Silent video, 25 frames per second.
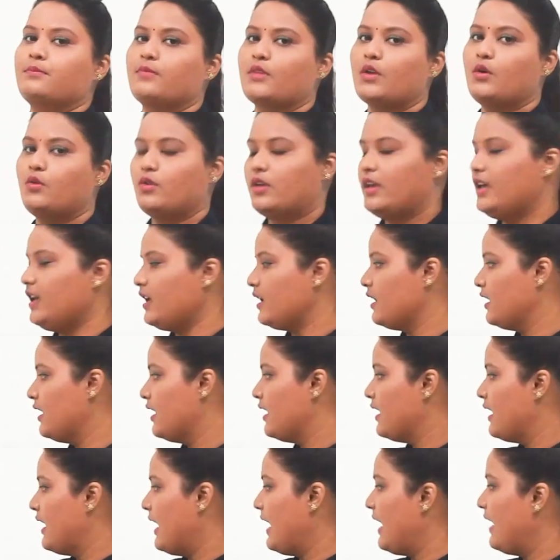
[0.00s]
Okay.
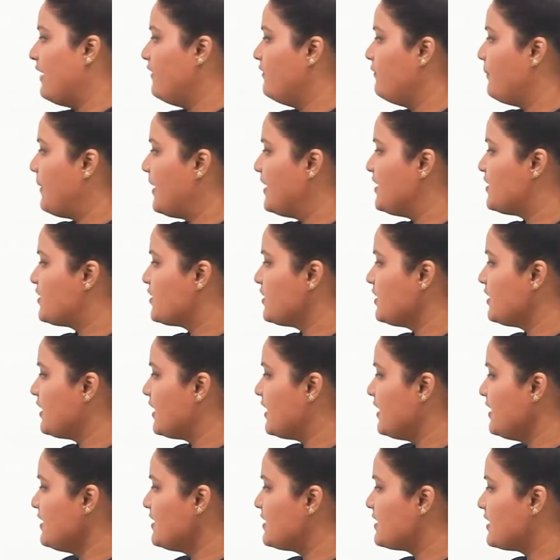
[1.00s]
I have mentioned
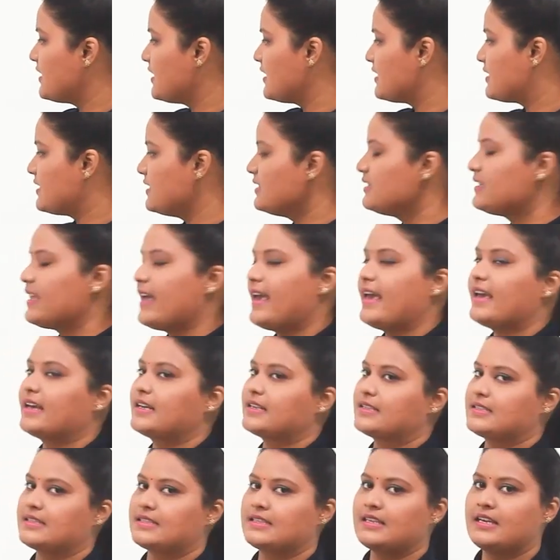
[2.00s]
this is
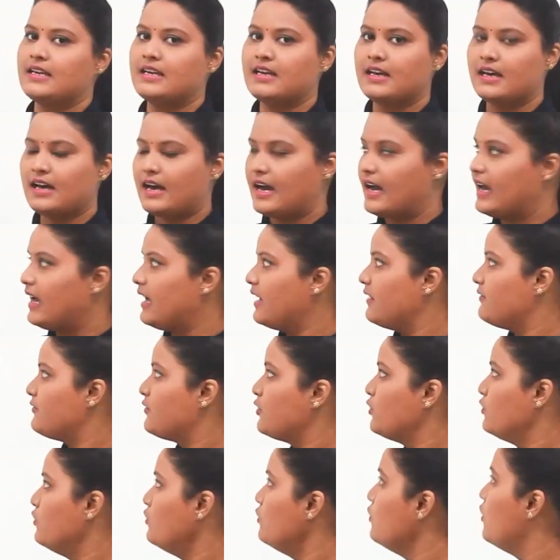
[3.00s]
X. I have
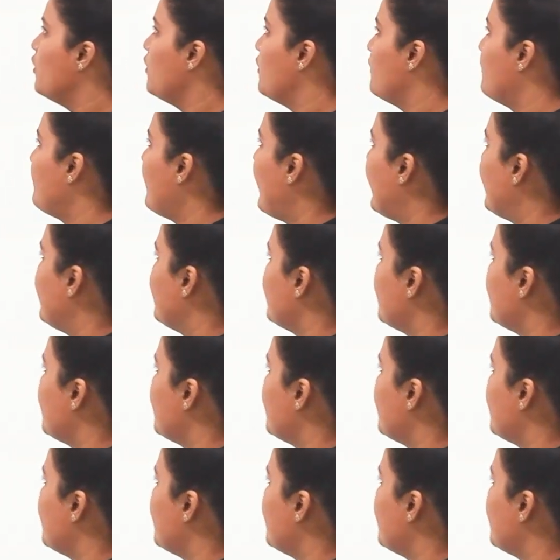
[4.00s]
to find